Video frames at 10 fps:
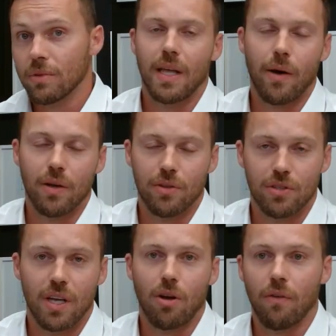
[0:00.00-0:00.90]
Now, I
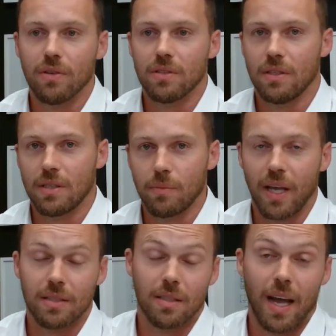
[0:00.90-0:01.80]
understand, obviously, in some cases,